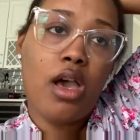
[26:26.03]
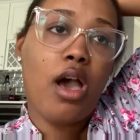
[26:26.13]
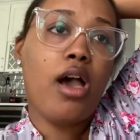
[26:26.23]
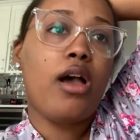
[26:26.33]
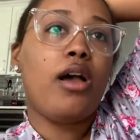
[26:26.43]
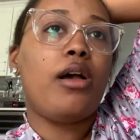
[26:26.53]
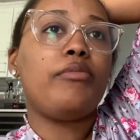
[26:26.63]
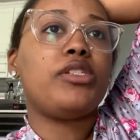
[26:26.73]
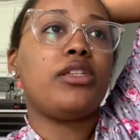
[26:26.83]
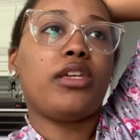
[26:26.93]
um,
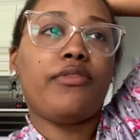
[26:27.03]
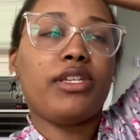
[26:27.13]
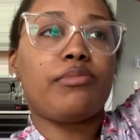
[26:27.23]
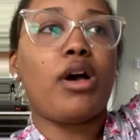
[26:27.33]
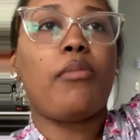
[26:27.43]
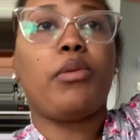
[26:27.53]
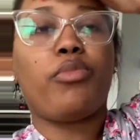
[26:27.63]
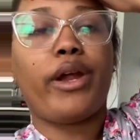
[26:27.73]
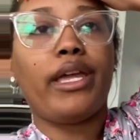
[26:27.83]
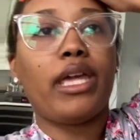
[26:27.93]
to give his mom a
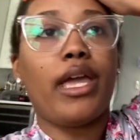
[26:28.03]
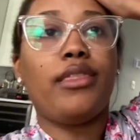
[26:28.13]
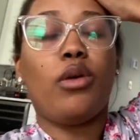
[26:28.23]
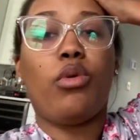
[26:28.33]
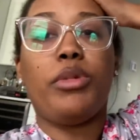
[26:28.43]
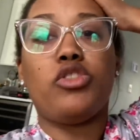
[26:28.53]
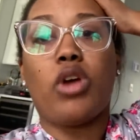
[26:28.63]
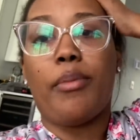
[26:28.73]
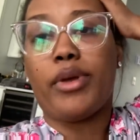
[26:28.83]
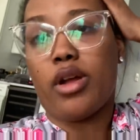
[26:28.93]
break, and then we'll be
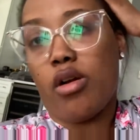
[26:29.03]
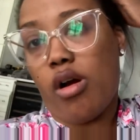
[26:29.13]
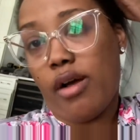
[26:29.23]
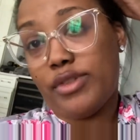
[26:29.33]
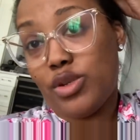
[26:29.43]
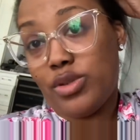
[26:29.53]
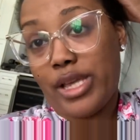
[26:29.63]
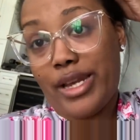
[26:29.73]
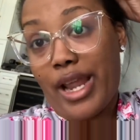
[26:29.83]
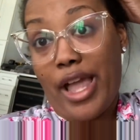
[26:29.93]
dropping her off
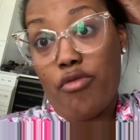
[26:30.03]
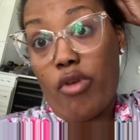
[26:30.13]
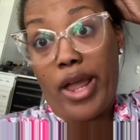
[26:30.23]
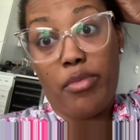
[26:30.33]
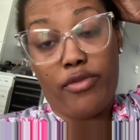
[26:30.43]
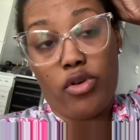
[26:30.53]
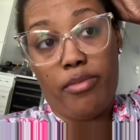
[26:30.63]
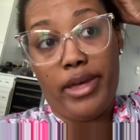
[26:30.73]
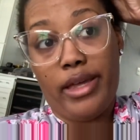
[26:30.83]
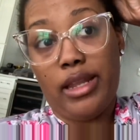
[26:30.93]
Tuesday night right before
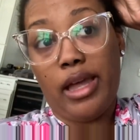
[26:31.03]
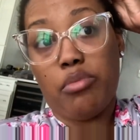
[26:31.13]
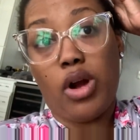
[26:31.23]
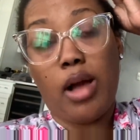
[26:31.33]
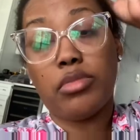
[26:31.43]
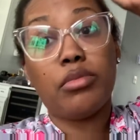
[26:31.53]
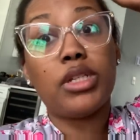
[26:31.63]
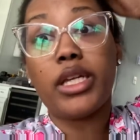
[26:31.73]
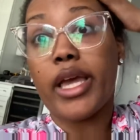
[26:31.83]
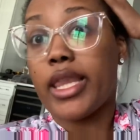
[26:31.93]
bed, like
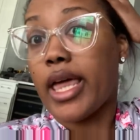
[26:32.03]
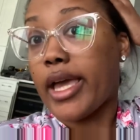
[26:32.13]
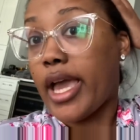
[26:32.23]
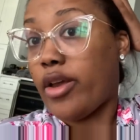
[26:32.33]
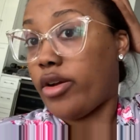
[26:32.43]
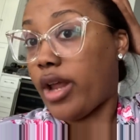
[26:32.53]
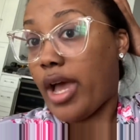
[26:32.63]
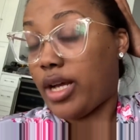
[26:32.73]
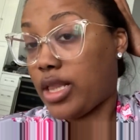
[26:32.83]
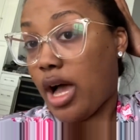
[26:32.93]
probably at like eight or
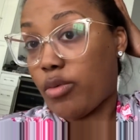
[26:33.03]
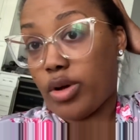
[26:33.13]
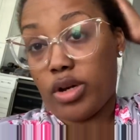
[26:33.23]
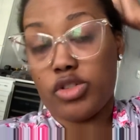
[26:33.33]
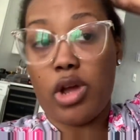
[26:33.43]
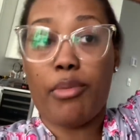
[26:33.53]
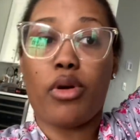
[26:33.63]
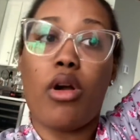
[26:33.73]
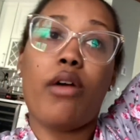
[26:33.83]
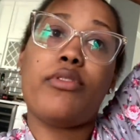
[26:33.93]
nine o'clock. We're gonna drop
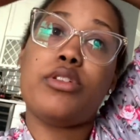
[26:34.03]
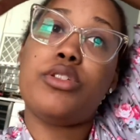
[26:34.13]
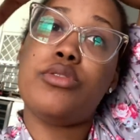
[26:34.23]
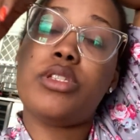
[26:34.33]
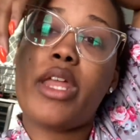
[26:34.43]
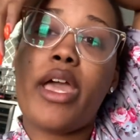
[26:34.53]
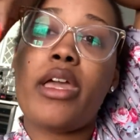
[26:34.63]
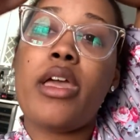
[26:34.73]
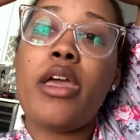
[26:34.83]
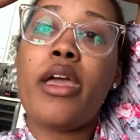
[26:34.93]
her off on Tuesday,
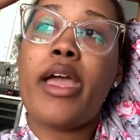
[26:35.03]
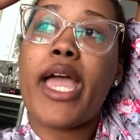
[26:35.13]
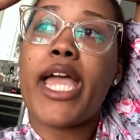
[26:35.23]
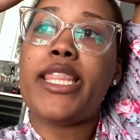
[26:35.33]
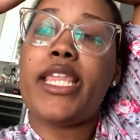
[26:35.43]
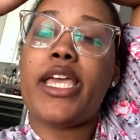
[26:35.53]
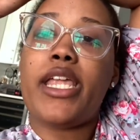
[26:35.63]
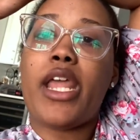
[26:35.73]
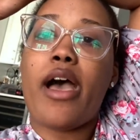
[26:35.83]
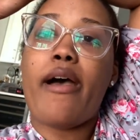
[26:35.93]
and
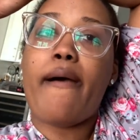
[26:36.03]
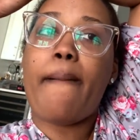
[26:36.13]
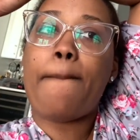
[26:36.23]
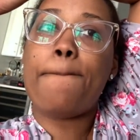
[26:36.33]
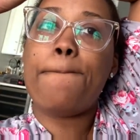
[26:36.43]
then um,